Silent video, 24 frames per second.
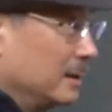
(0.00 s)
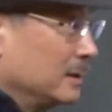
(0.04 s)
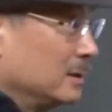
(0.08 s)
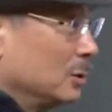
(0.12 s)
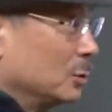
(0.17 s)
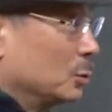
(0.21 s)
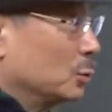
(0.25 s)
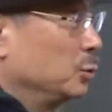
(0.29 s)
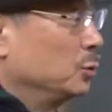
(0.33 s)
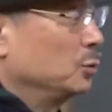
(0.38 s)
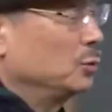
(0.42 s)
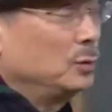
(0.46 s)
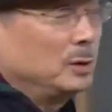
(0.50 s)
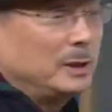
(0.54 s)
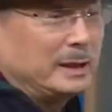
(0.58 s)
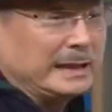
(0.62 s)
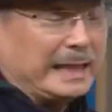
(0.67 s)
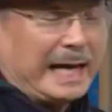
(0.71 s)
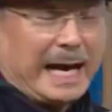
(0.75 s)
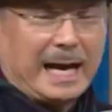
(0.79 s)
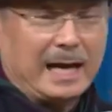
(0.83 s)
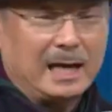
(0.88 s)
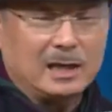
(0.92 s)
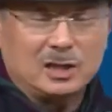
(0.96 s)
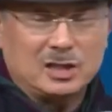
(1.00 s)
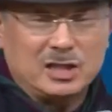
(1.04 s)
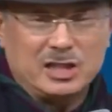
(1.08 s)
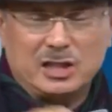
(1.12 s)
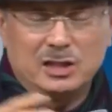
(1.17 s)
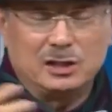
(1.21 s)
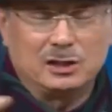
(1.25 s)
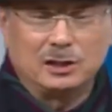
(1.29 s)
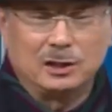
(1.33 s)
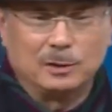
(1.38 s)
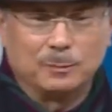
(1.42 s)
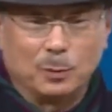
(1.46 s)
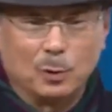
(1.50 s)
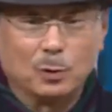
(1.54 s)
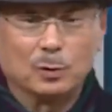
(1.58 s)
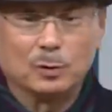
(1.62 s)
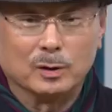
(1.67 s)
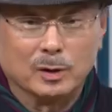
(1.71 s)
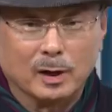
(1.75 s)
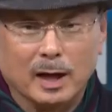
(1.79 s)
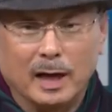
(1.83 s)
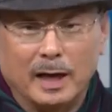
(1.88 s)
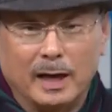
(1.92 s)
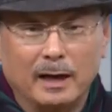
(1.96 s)
That's how both sides can
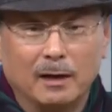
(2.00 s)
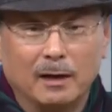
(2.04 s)
profit.